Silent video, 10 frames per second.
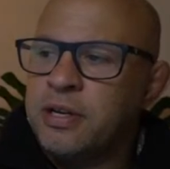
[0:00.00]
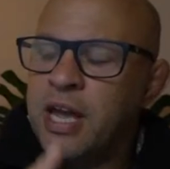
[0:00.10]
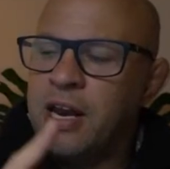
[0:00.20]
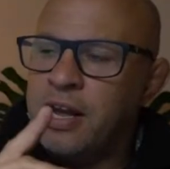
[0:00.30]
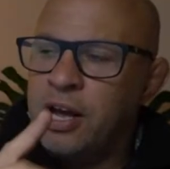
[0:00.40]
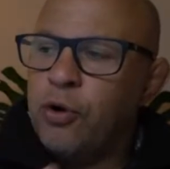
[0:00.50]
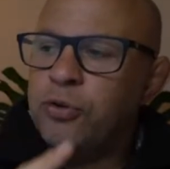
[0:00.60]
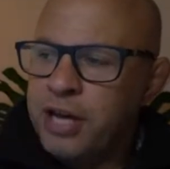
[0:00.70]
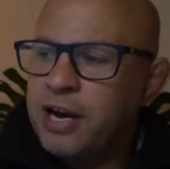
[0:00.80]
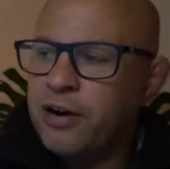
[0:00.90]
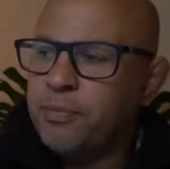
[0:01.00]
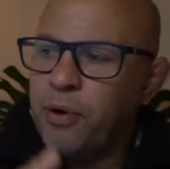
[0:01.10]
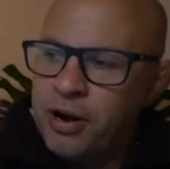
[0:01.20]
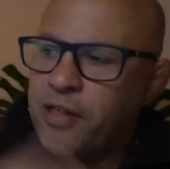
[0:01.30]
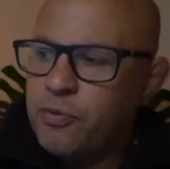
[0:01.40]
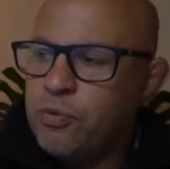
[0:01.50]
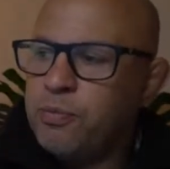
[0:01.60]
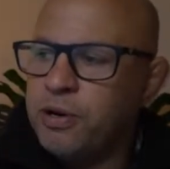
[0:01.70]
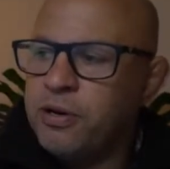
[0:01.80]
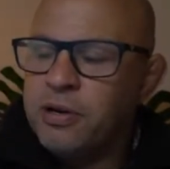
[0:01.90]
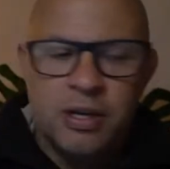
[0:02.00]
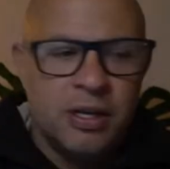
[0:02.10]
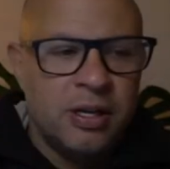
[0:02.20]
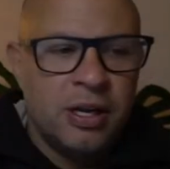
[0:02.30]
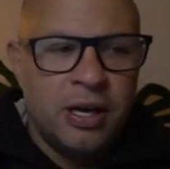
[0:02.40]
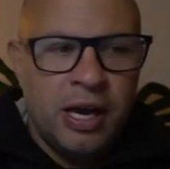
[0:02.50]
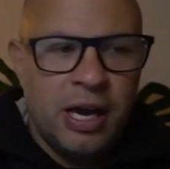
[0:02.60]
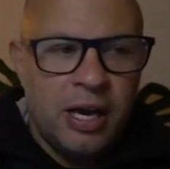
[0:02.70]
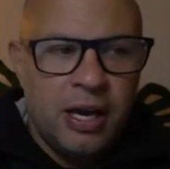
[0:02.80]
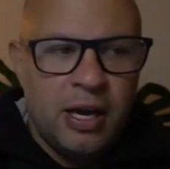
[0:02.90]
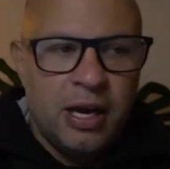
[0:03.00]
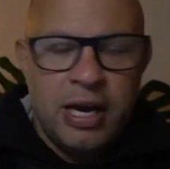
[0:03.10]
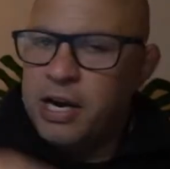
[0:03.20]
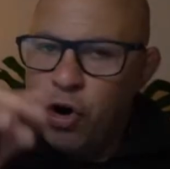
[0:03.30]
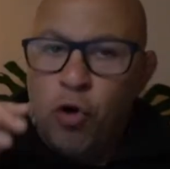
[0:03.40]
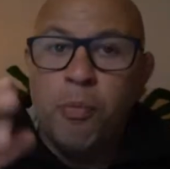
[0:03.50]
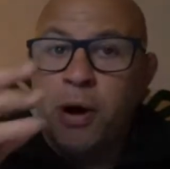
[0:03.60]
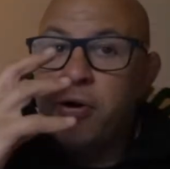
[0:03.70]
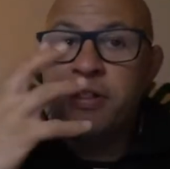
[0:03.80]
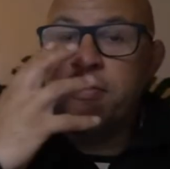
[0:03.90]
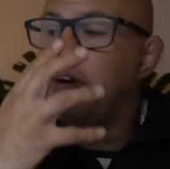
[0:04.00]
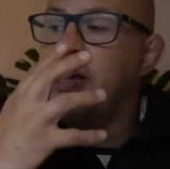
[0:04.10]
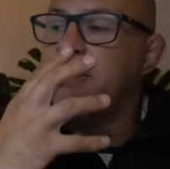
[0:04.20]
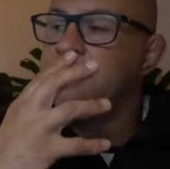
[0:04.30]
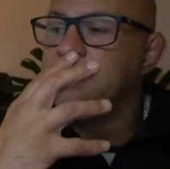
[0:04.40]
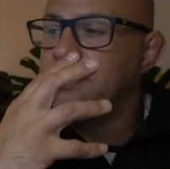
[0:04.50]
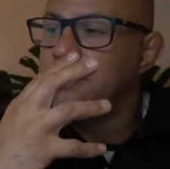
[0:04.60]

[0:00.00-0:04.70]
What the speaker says: get held down by another woman and elbowed in the face.